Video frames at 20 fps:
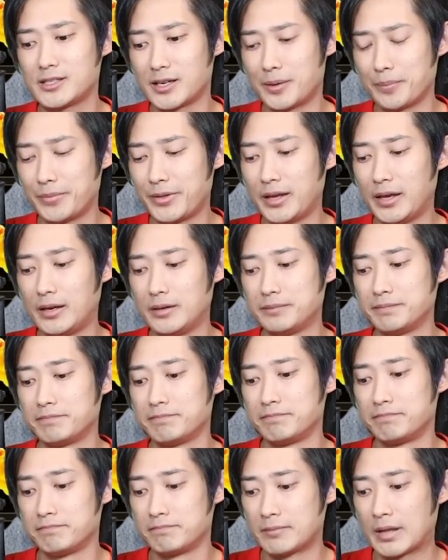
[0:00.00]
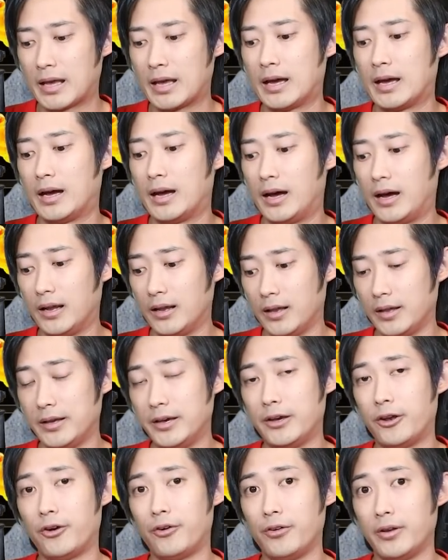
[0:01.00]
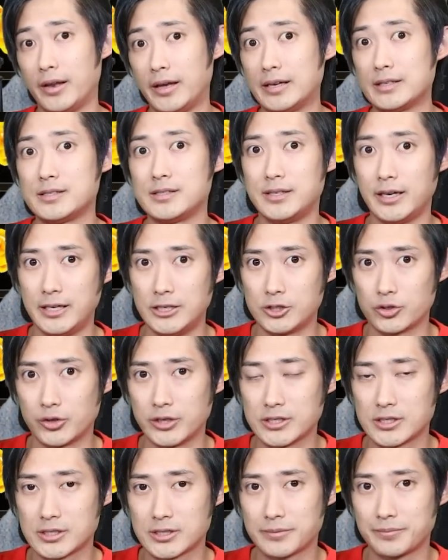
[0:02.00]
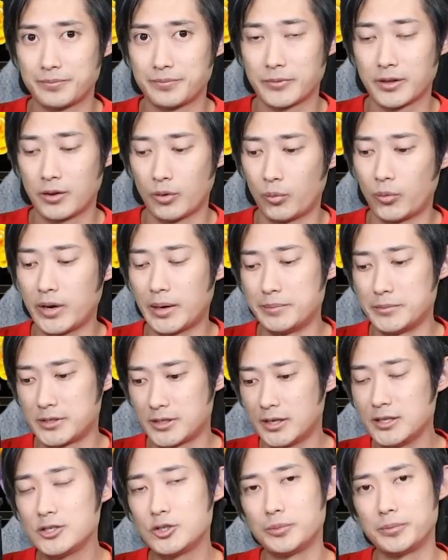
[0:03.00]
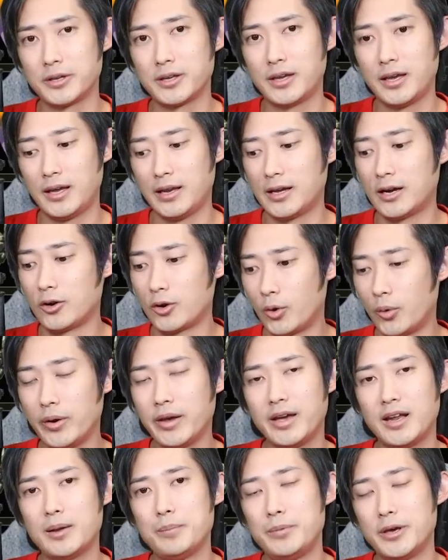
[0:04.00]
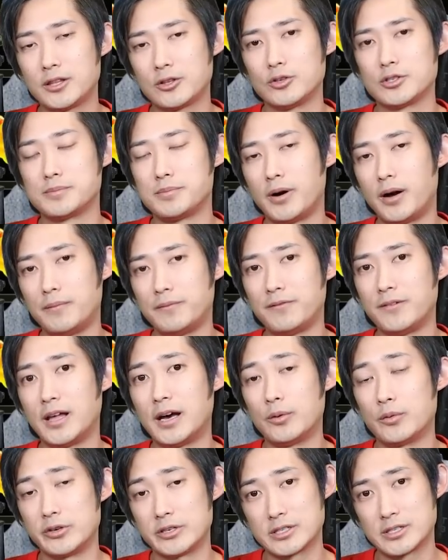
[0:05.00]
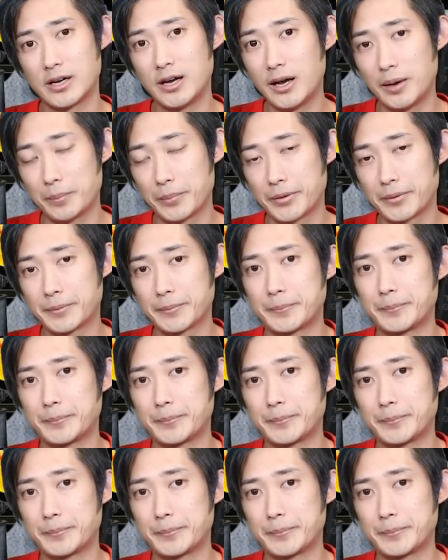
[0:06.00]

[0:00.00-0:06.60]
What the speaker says: something a little less dangerous. When I'm done duplicating, I'll go ahead and pick those bomb flowers up.